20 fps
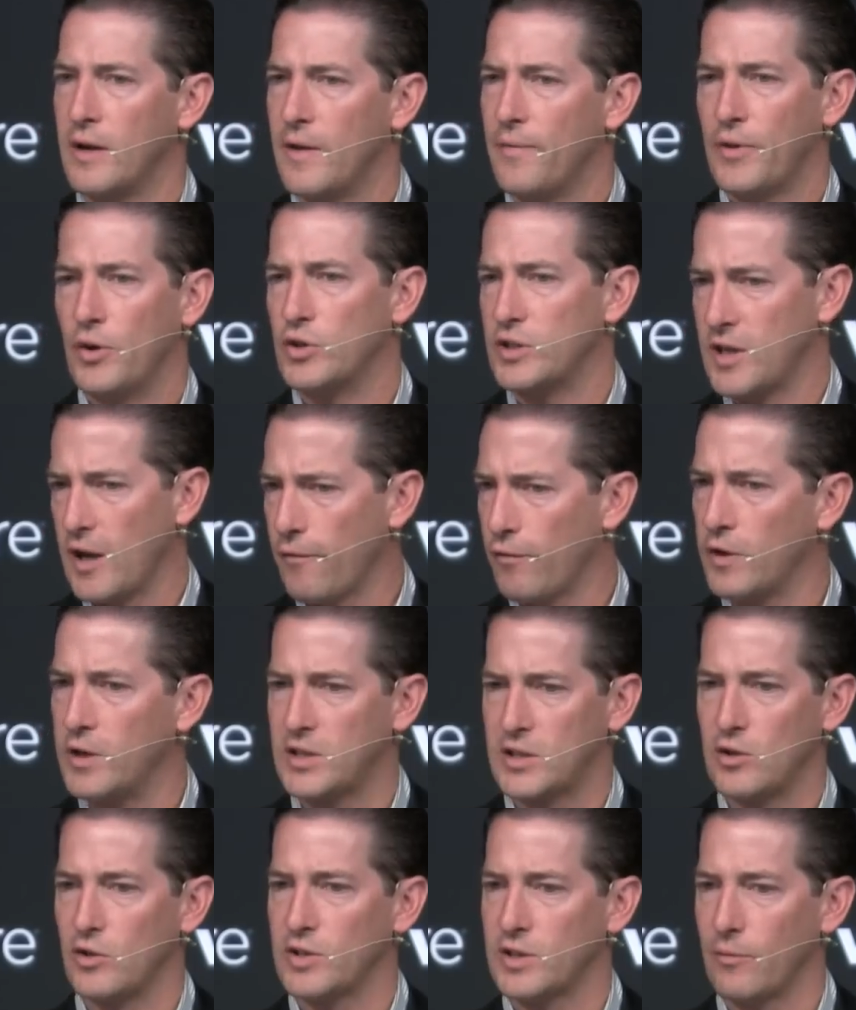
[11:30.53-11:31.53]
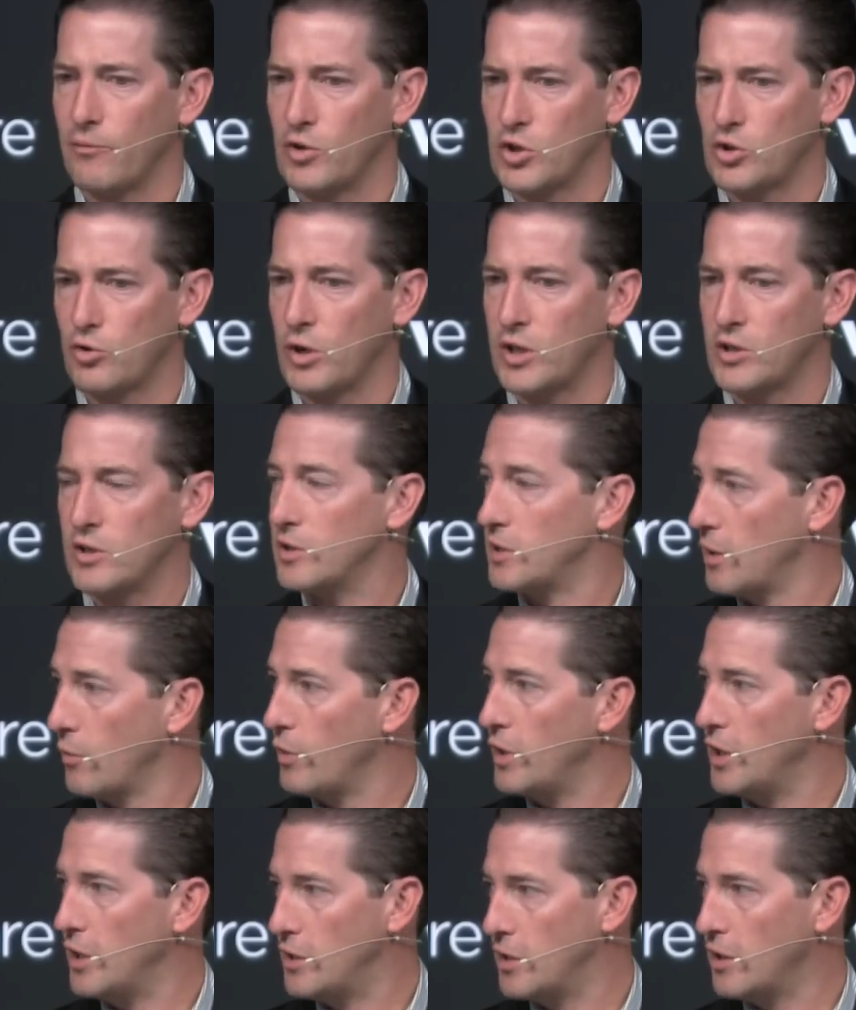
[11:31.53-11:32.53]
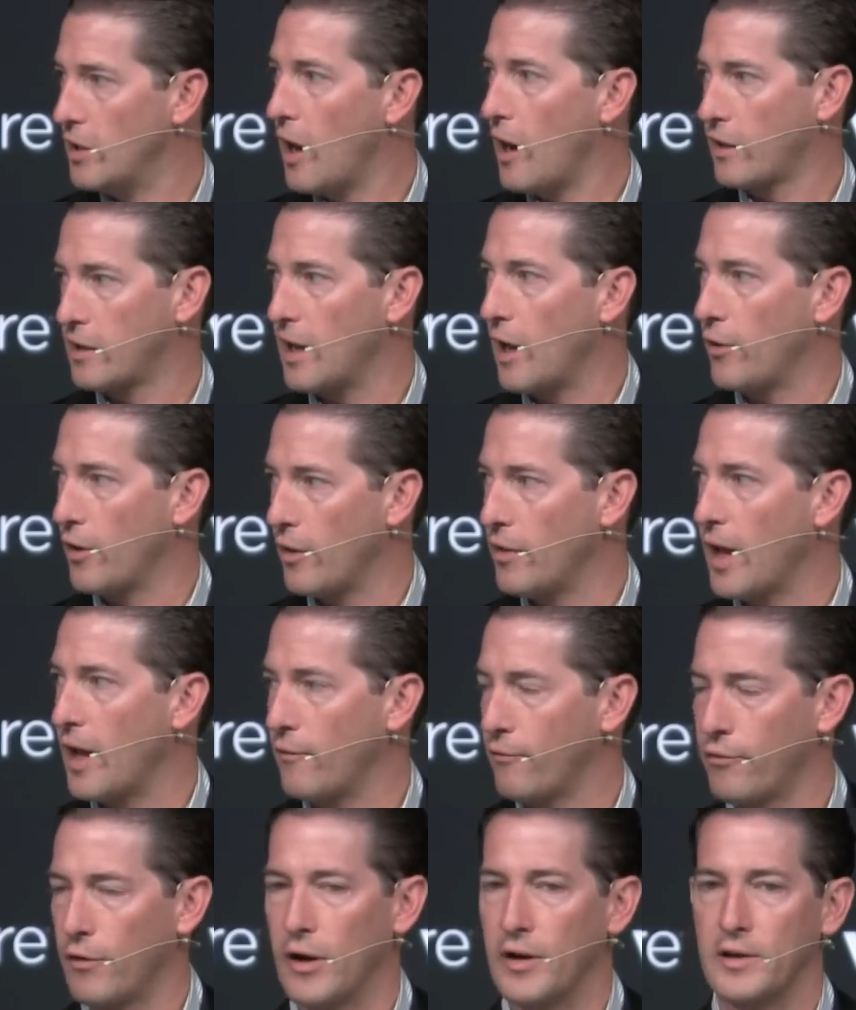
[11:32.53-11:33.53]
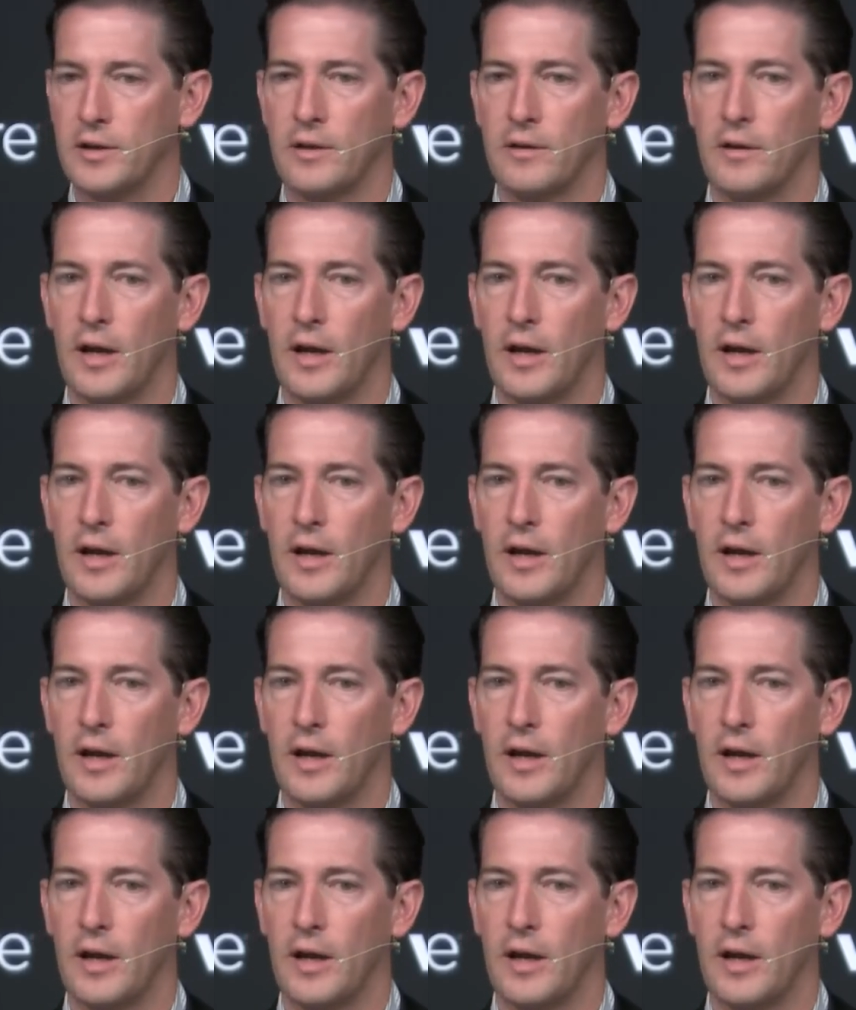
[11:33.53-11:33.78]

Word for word: There's definitely still some restrictions that we need to knock down on that front.